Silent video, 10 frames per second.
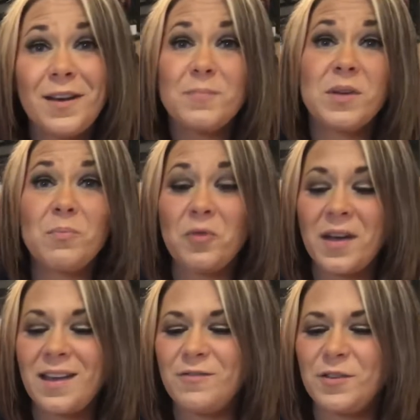Be
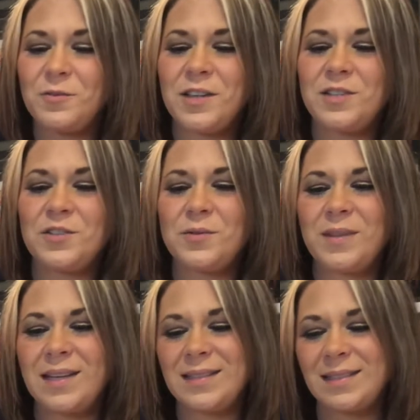brave. You can do
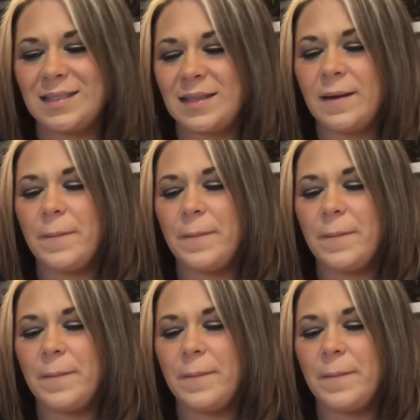this.